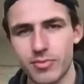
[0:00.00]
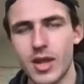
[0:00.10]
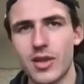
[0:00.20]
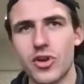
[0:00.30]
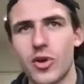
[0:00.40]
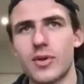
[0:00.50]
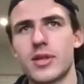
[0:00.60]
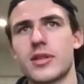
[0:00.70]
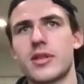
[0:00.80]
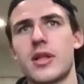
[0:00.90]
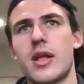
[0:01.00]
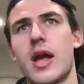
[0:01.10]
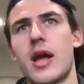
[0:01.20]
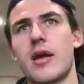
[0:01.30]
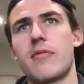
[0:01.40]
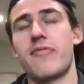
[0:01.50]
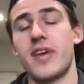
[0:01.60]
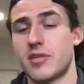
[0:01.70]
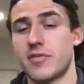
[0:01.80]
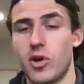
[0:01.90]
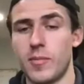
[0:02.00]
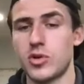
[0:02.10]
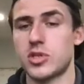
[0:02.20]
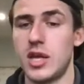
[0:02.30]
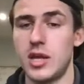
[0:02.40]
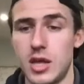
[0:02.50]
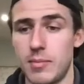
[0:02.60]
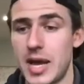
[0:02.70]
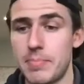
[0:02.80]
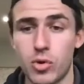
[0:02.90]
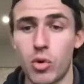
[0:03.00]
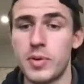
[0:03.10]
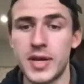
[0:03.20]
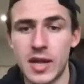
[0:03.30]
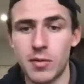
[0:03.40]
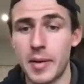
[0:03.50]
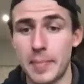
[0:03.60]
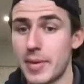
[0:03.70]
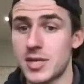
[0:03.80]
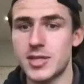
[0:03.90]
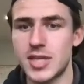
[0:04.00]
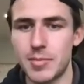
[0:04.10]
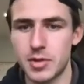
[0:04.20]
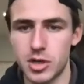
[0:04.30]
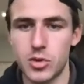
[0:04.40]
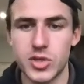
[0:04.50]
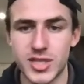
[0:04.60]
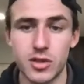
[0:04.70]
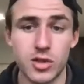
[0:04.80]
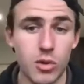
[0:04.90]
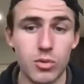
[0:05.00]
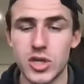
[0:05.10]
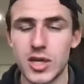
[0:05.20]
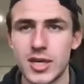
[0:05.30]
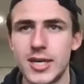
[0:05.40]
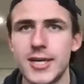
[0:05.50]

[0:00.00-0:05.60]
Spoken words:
So first and foremost, my company name or my business name is Lewis Neill Coaching.